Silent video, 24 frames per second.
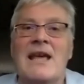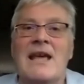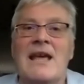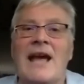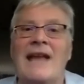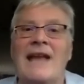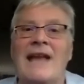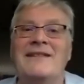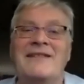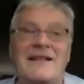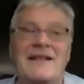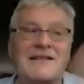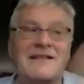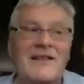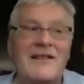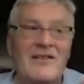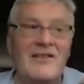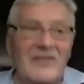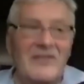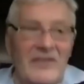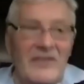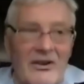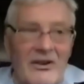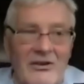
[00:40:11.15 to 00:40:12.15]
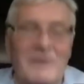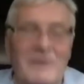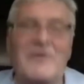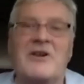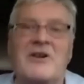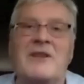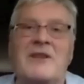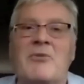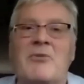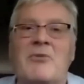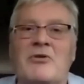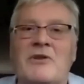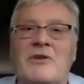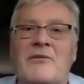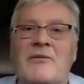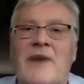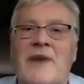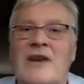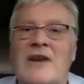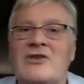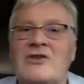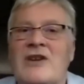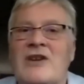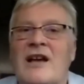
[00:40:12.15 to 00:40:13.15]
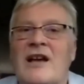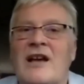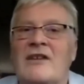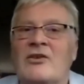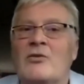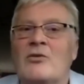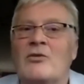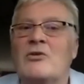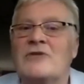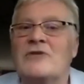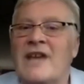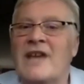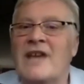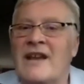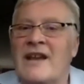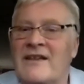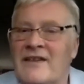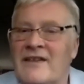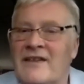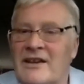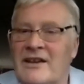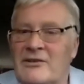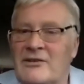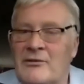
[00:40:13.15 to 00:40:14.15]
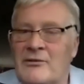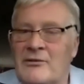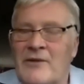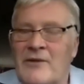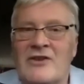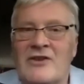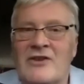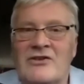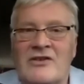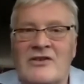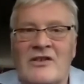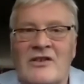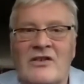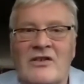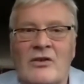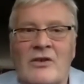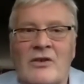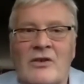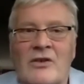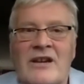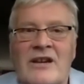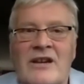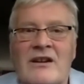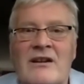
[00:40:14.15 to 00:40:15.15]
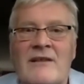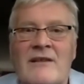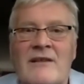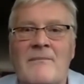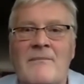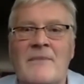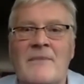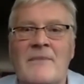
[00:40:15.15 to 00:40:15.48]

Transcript: And then the third very important function a so-called executive function. So here,